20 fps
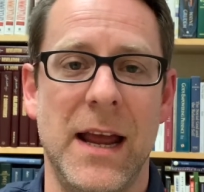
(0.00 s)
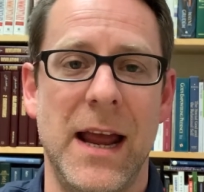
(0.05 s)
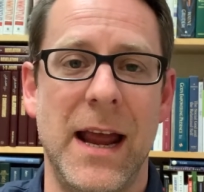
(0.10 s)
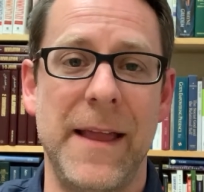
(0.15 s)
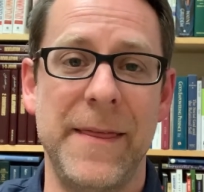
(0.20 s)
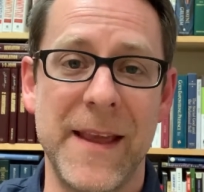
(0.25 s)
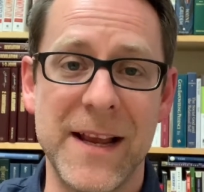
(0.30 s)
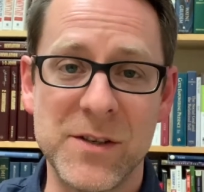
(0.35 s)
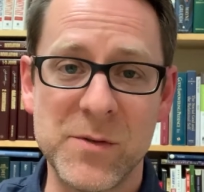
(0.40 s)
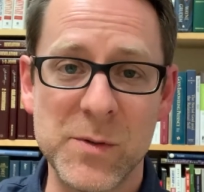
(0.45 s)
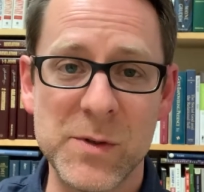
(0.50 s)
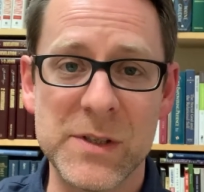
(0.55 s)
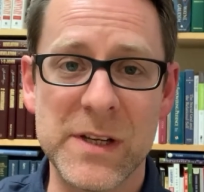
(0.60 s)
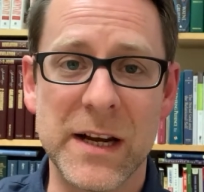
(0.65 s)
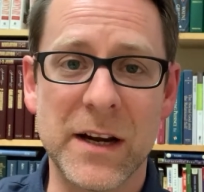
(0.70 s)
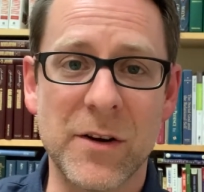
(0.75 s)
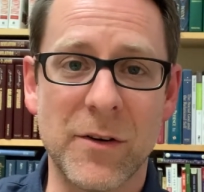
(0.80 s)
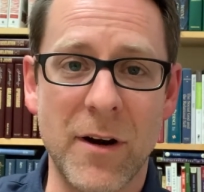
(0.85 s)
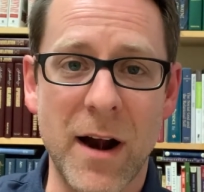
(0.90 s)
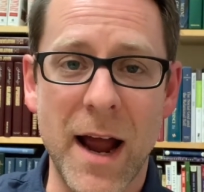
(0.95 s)
And that's where
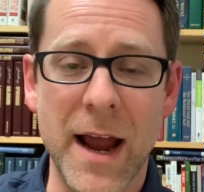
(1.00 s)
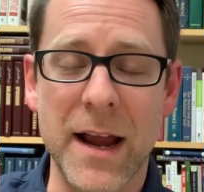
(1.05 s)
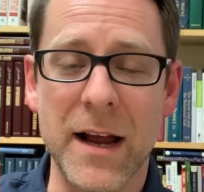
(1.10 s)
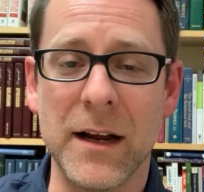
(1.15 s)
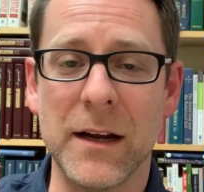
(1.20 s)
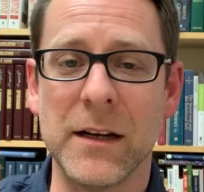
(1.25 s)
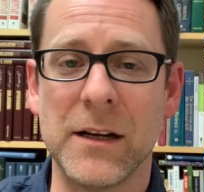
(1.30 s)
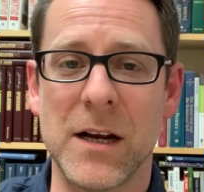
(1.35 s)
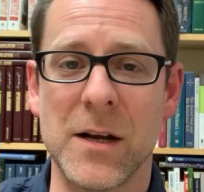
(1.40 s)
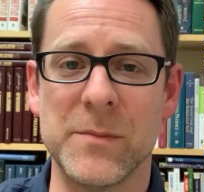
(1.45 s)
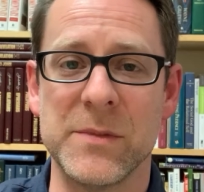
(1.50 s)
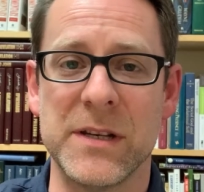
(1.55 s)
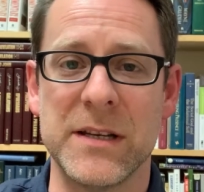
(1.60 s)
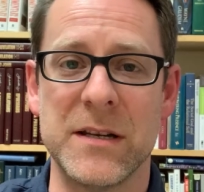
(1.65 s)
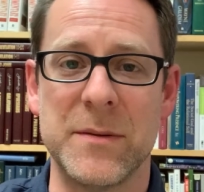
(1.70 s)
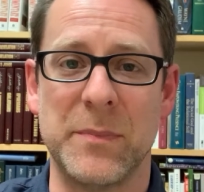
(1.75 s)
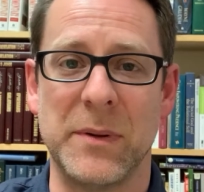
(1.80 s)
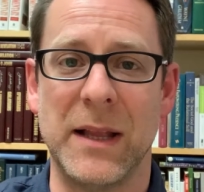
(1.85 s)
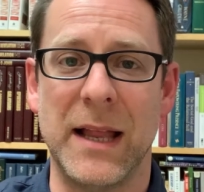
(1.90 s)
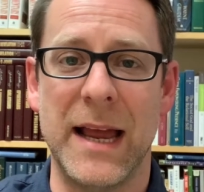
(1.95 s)
Zechariah comes
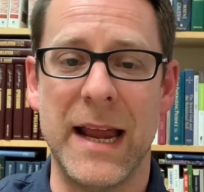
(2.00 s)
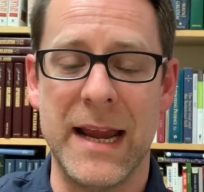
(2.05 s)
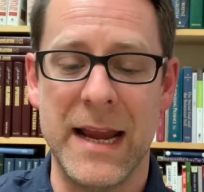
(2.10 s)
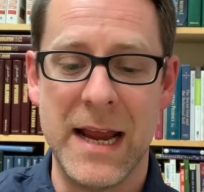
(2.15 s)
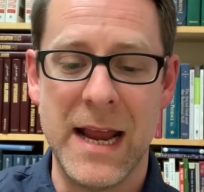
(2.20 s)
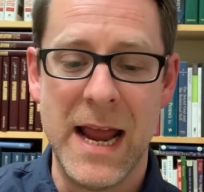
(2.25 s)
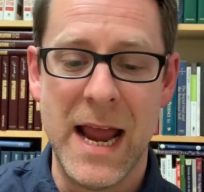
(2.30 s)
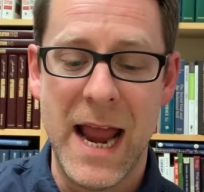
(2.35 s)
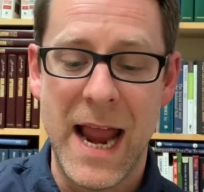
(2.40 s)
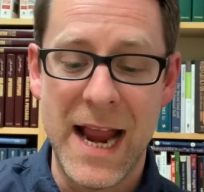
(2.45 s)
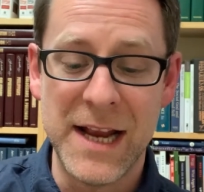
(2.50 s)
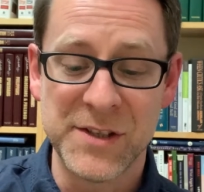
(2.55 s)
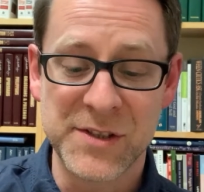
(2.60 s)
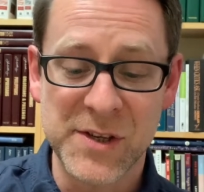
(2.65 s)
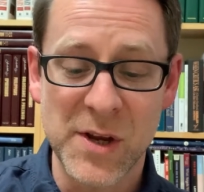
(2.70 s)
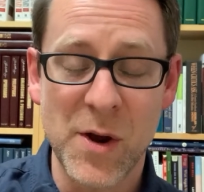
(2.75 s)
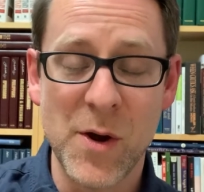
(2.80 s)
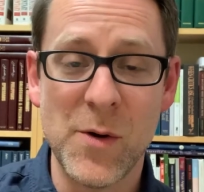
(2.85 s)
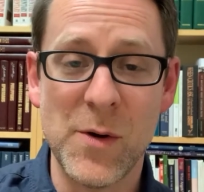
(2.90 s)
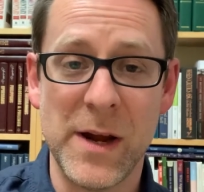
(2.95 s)
into play. And
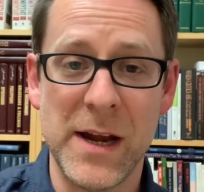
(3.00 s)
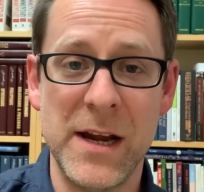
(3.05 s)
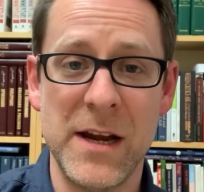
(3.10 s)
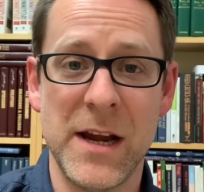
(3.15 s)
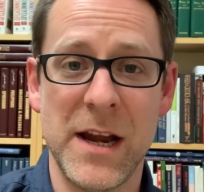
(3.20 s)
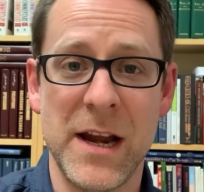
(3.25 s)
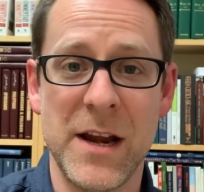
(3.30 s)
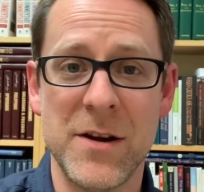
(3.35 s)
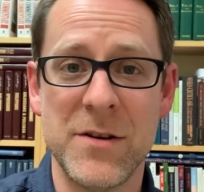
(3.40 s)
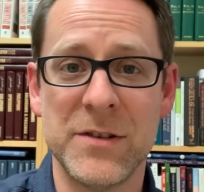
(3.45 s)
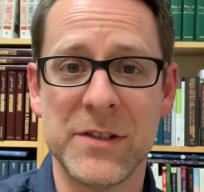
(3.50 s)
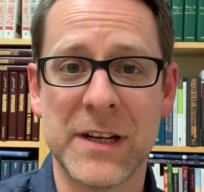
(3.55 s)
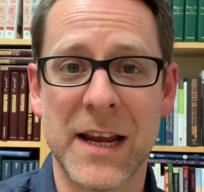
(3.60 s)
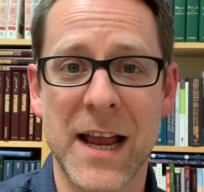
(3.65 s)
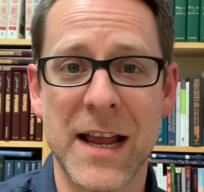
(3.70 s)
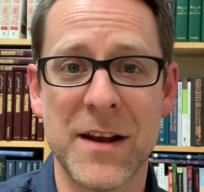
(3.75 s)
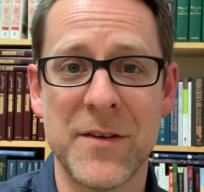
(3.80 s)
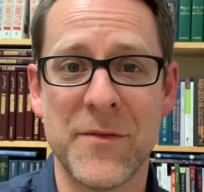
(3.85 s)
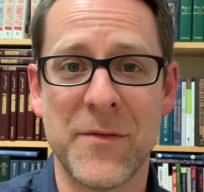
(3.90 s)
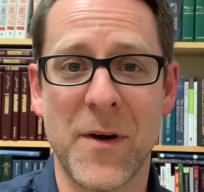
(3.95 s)
so here's
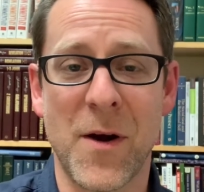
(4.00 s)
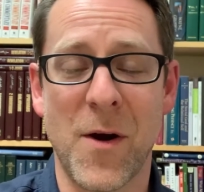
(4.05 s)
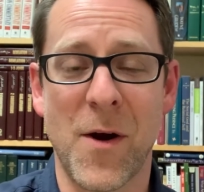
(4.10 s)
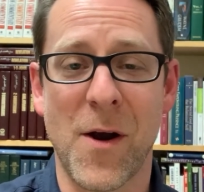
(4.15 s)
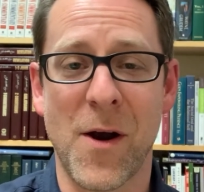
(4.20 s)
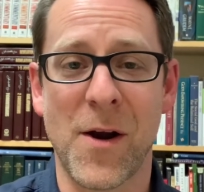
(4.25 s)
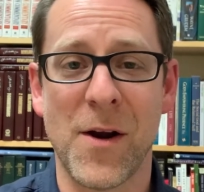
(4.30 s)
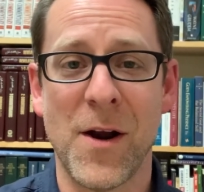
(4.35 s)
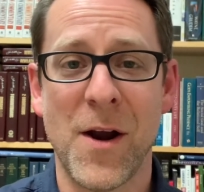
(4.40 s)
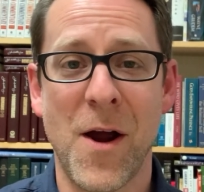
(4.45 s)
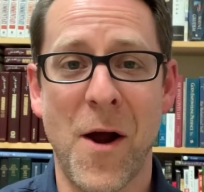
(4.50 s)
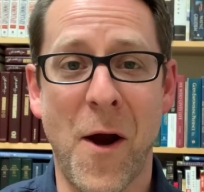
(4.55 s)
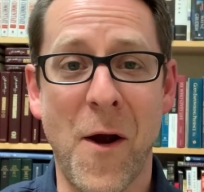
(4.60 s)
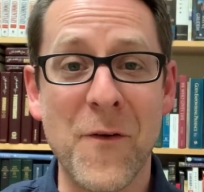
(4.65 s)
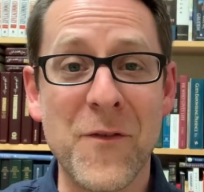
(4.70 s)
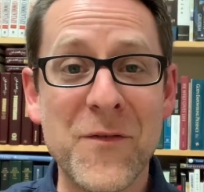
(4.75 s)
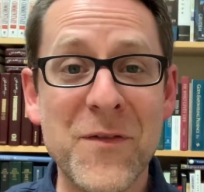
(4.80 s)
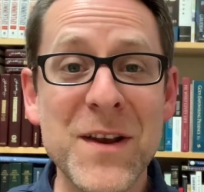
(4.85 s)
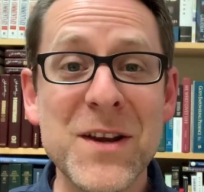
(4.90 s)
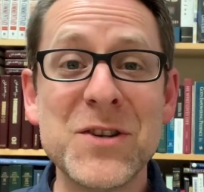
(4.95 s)
kind of our
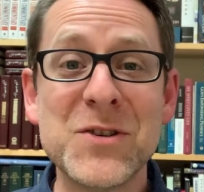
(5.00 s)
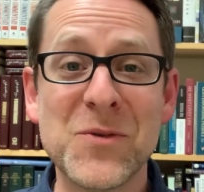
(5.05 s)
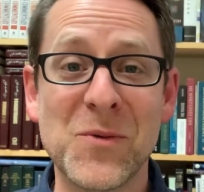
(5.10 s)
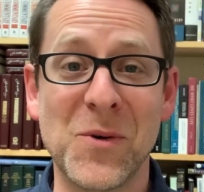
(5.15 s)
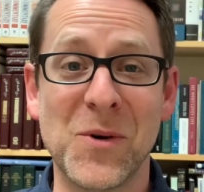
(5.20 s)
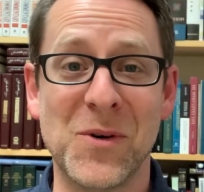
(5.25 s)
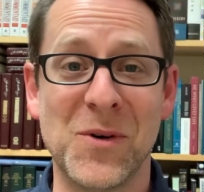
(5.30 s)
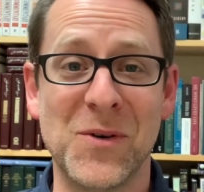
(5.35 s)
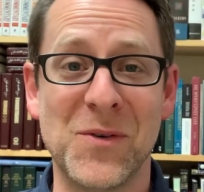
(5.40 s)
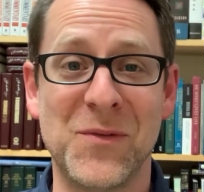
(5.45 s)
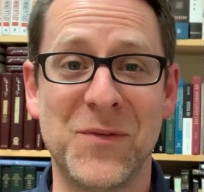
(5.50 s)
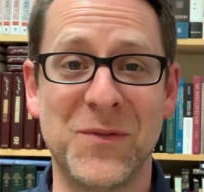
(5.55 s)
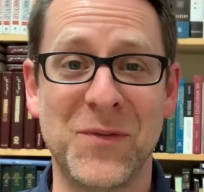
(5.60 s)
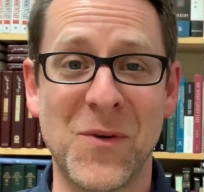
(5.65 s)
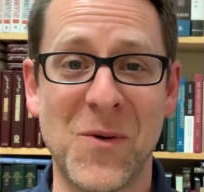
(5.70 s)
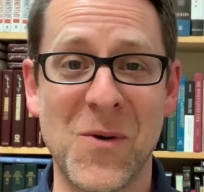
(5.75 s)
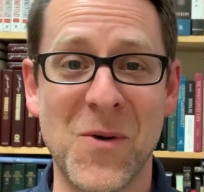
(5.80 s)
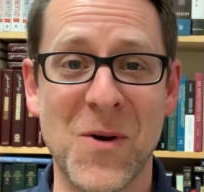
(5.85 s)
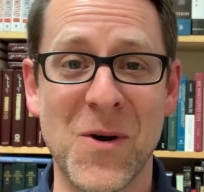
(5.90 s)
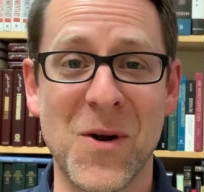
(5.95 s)
visual
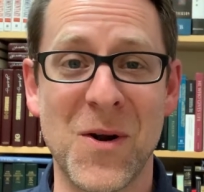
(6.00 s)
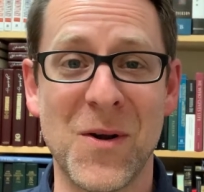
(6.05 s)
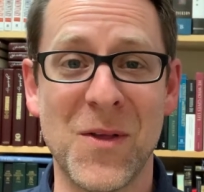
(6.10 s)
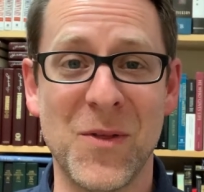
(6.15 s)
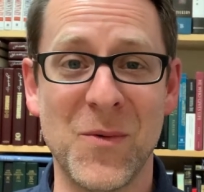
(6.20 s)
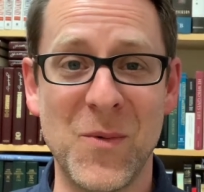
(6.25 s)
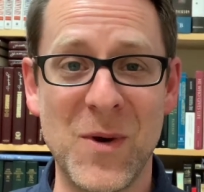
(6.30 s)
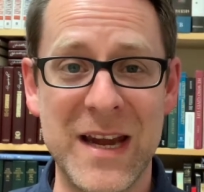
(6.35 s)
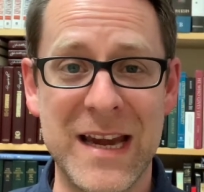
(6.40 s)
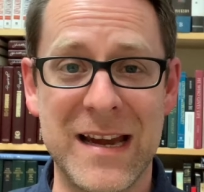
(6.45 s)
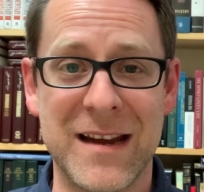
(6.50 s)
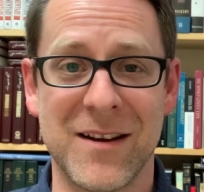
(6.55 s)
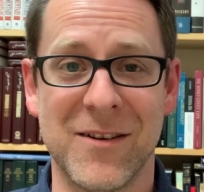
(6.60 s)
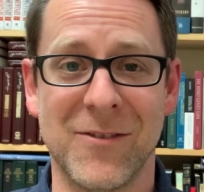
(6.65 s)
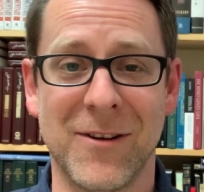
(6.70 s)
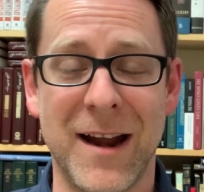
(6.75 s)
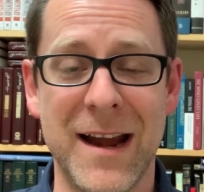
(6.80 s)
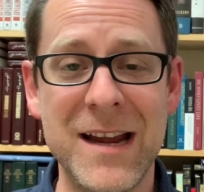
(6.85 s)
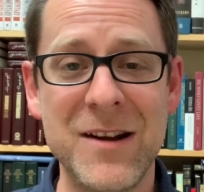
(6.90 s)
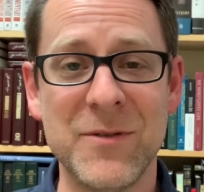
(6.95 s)
for the week,
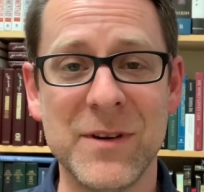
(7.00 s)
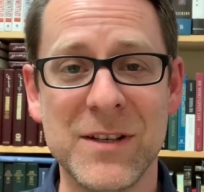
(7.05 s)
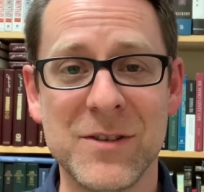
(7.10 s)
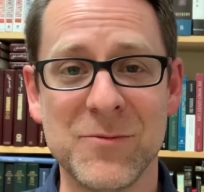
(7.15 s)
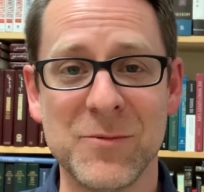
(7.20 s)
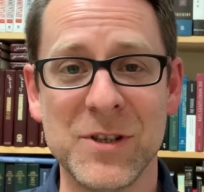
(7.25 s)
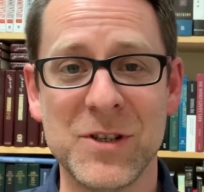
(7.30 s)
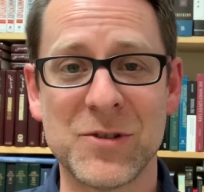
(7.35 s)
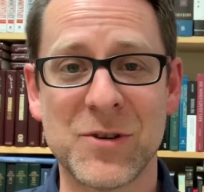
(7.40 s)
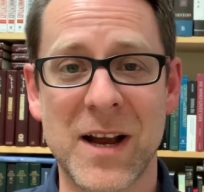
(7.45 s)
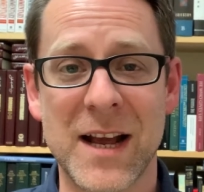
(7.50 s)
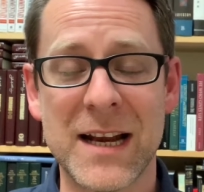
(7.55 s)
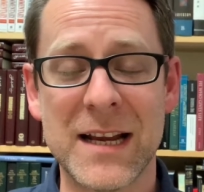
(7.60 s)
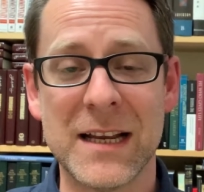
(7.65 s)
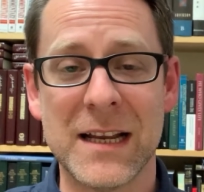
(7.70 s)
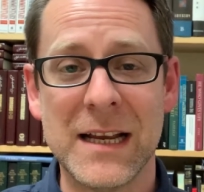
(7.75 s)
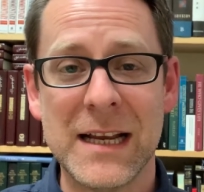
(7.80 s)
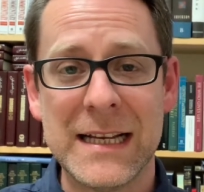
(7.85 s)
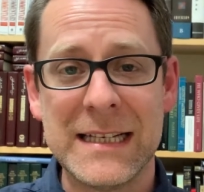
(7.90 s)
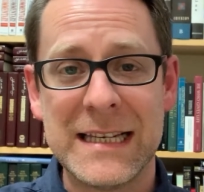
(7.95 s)
right? We try
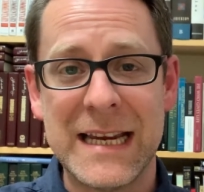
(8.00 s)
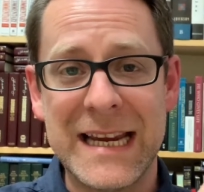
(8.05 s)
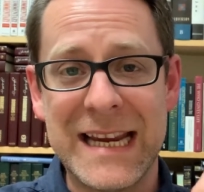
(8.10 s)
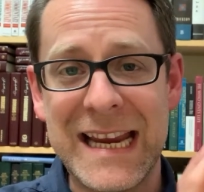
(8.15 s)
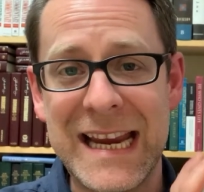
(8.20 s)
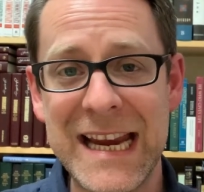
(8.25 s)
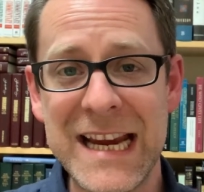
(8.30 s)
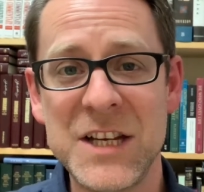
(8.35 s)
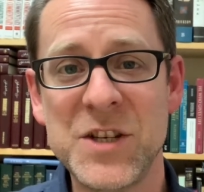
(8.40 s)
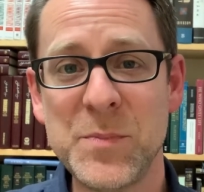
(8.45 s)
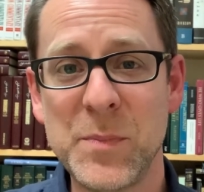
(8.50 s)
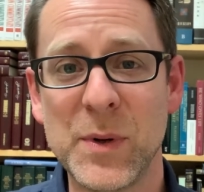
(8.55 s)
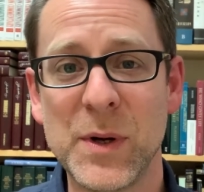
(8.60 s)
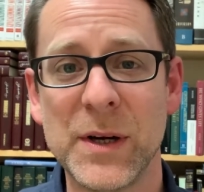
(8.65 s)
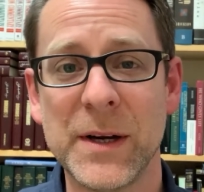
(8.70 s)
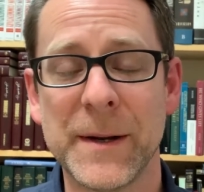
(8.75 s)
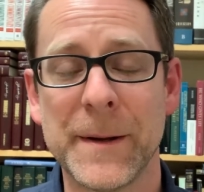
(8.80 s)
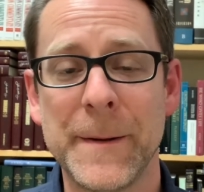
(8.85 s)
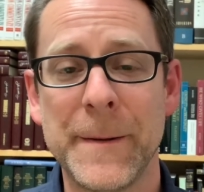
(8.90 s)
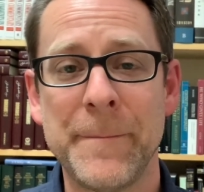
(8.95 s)
to take each book